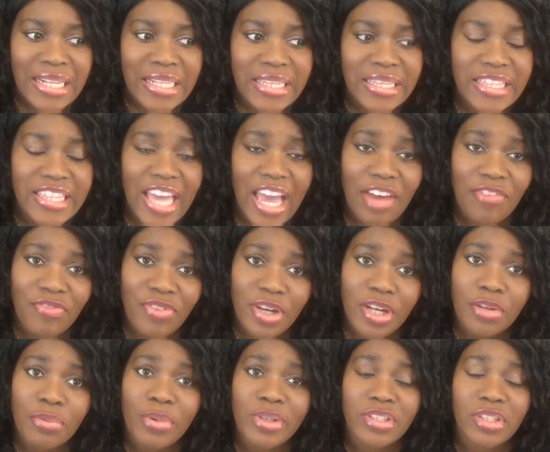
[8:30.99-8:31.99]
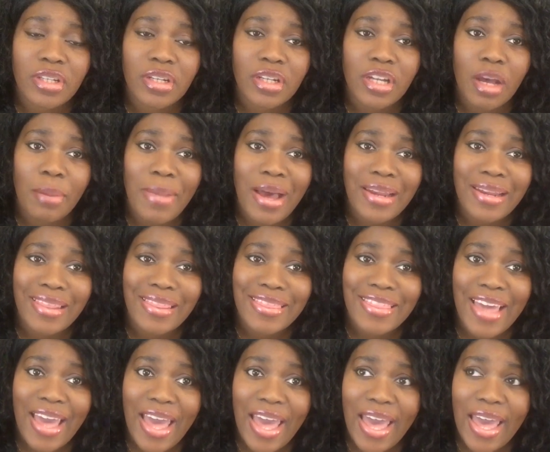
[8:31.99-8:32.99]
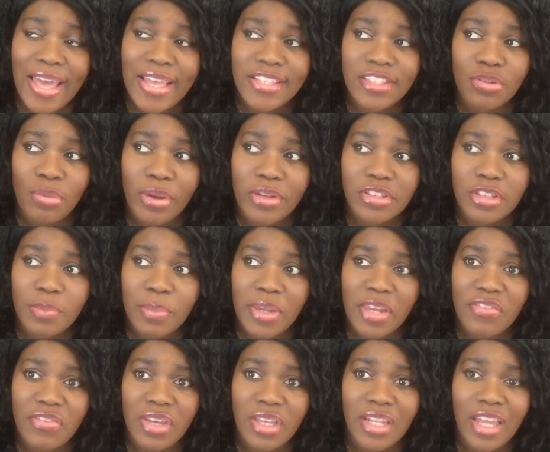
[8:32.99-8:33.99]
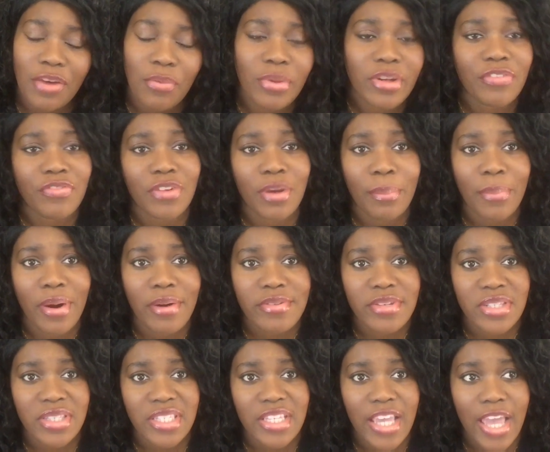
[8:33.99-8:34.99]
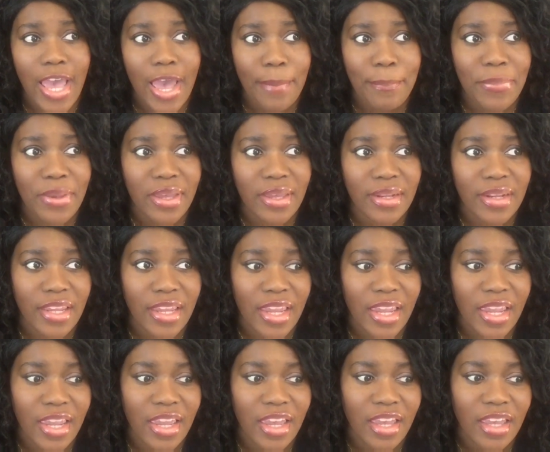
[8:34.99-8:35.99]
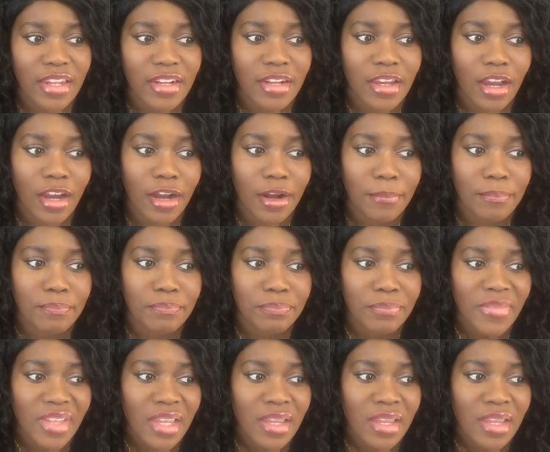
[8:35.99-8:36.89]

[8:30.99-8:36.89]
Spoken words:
That fund, what's going to come out of that is going to be like, what if an emergency happened and